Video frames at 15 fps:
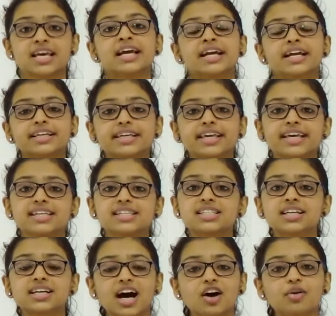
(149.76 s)
in case the
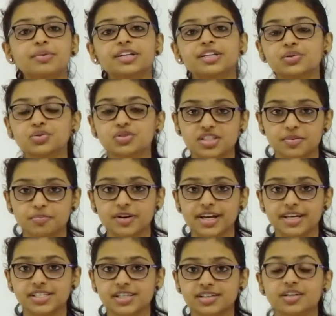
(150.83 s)
government used
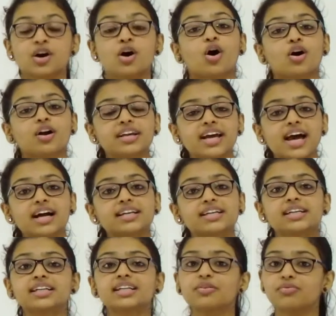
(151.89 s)
repression or
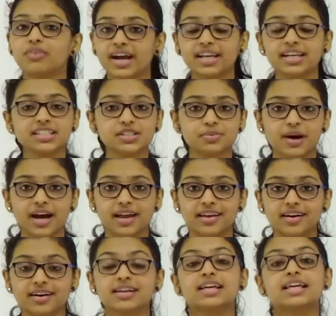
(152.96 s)
reacted in a violent
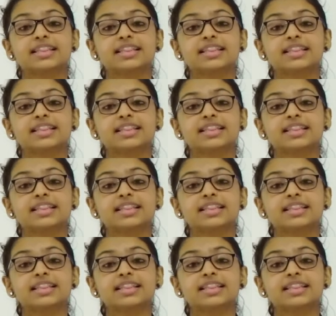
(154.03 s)
manner,